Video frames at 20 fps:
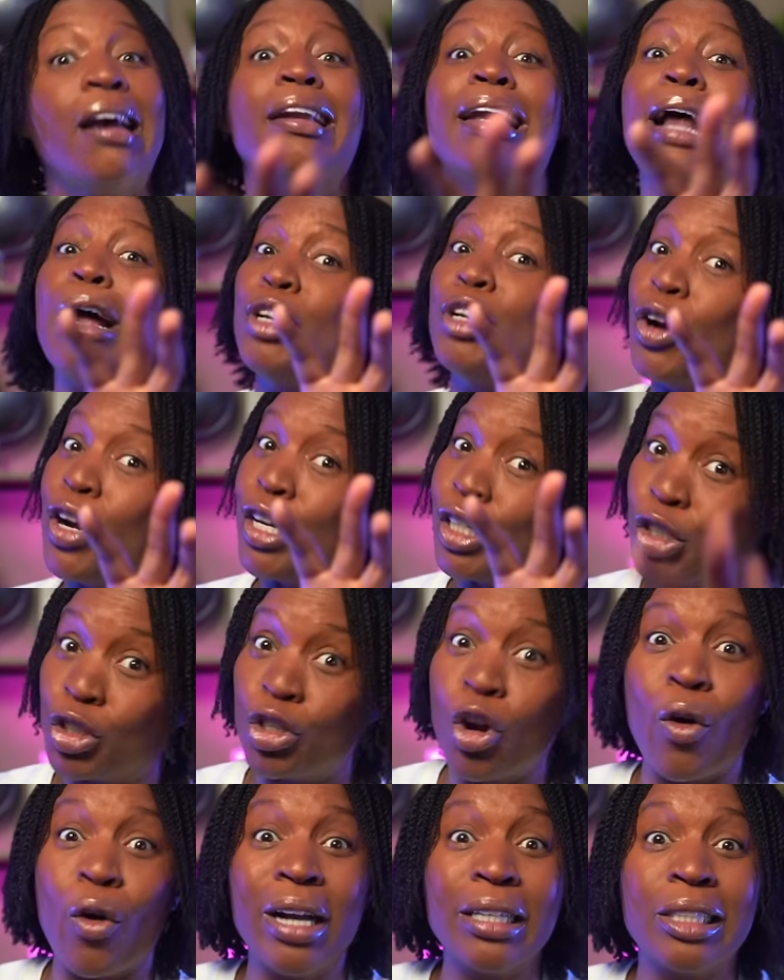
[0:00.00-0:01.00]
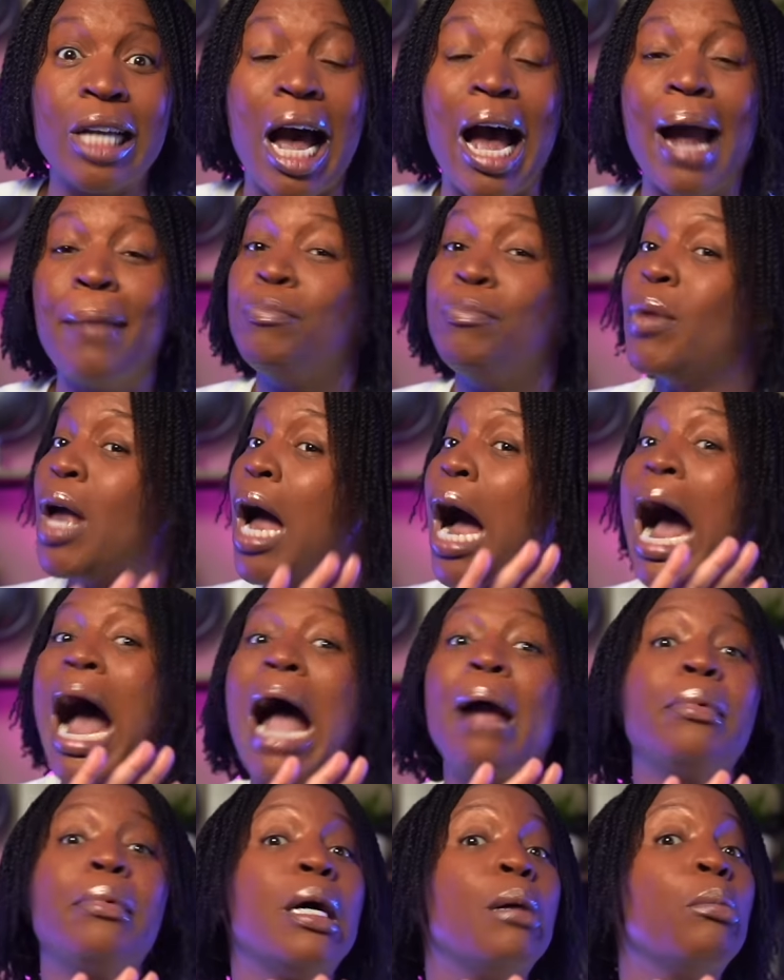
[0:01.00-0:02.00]
Now during story time,
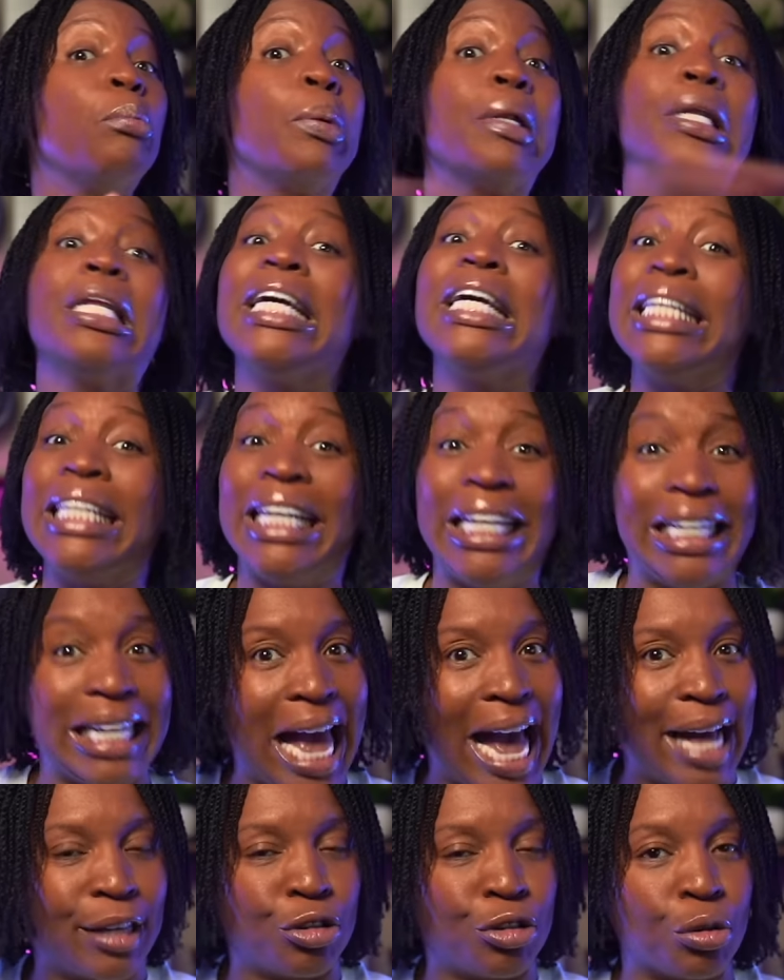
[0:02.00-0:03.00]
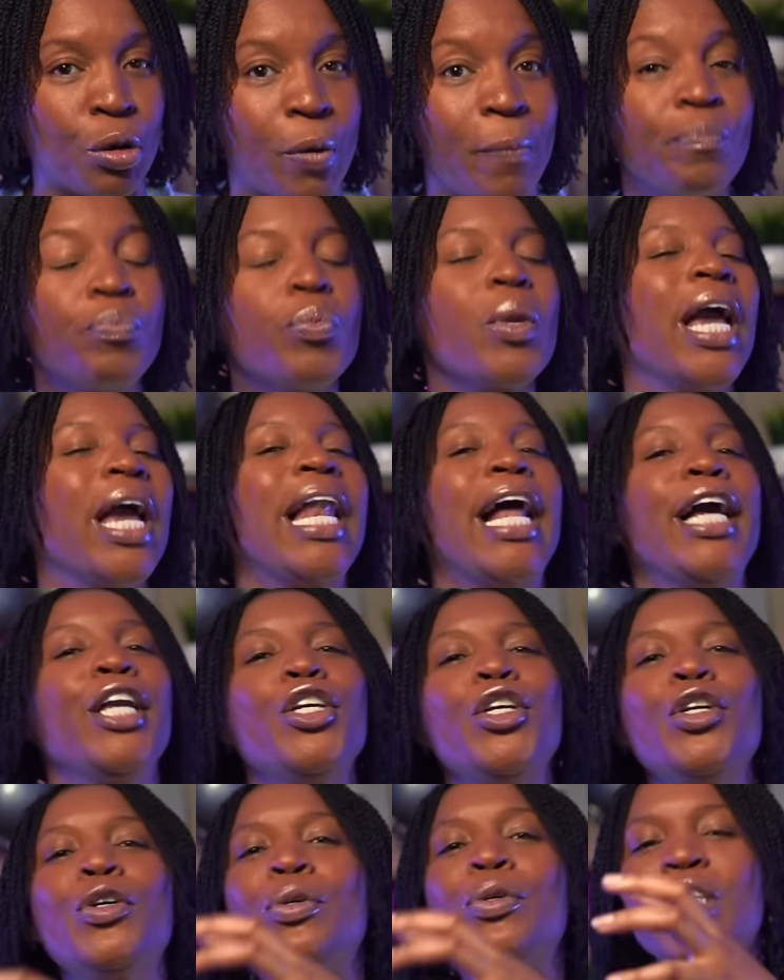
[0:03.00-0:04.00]
I'm completely natural and I
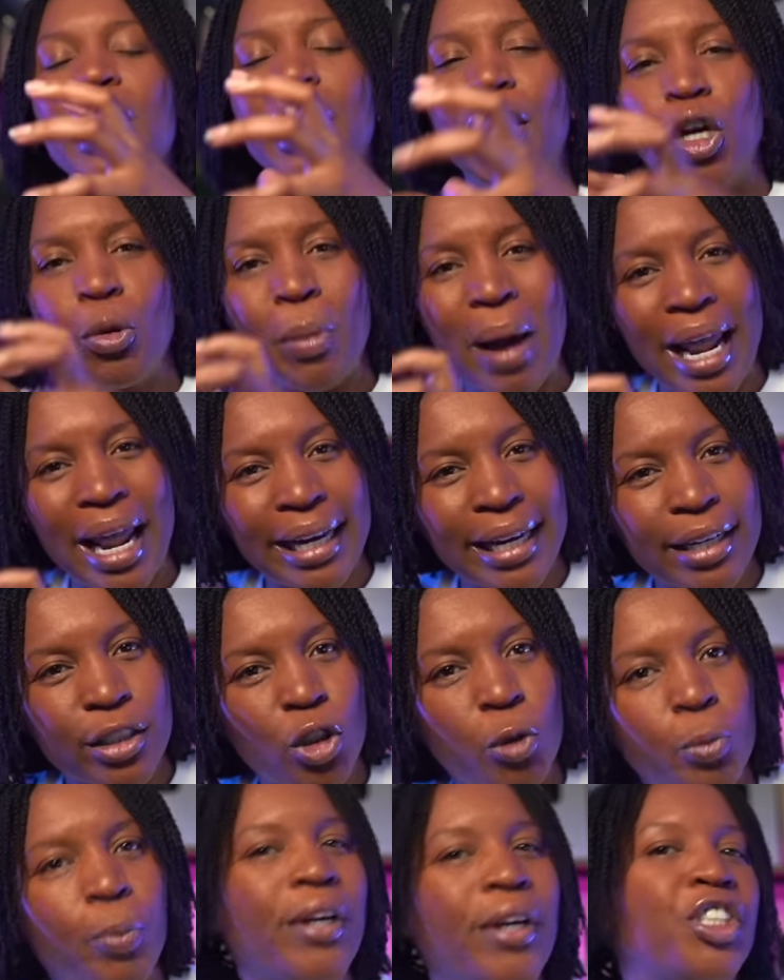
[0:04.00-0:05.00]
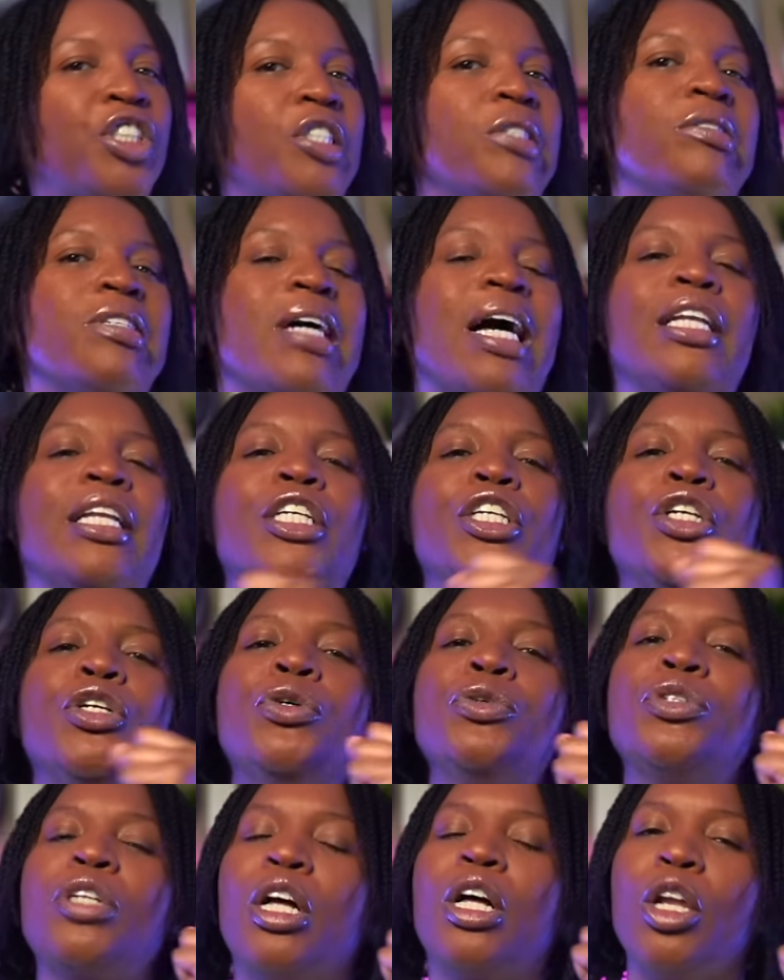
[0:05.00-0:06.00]
use idiomatic expressions. I
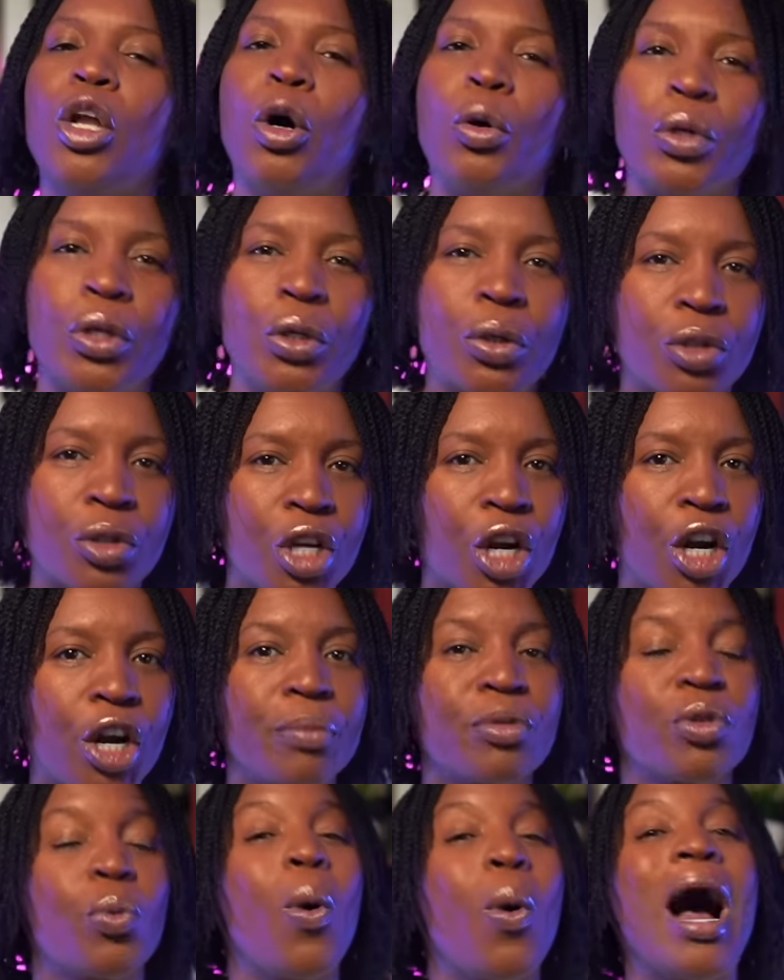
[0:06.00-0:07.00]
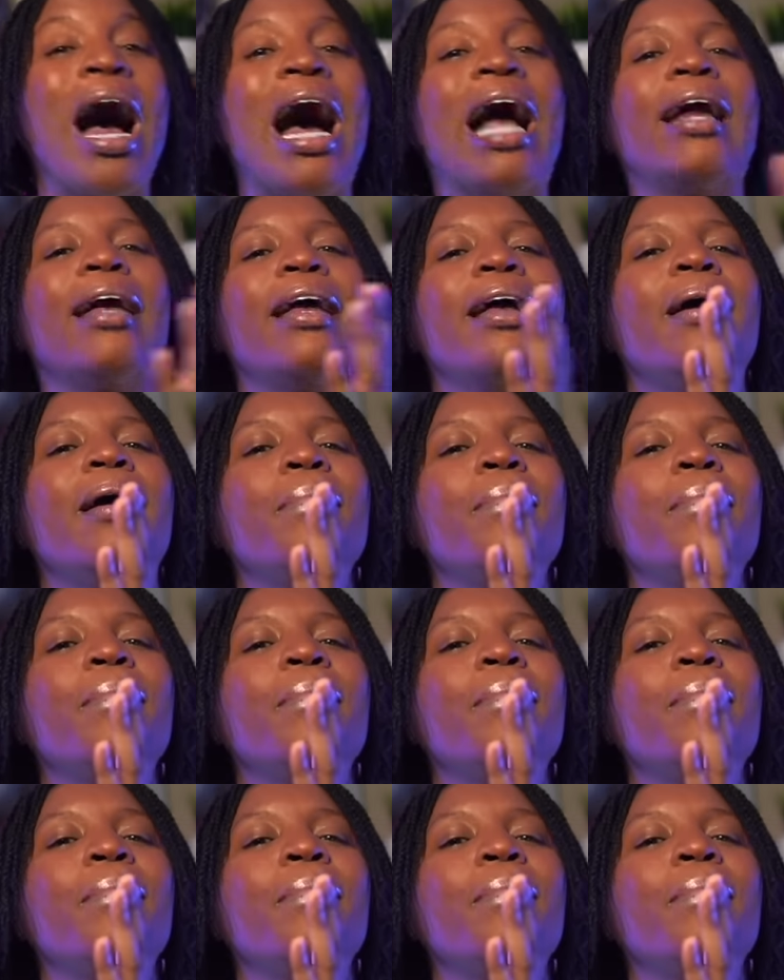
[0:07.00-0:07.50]
use colloquial terms. Why?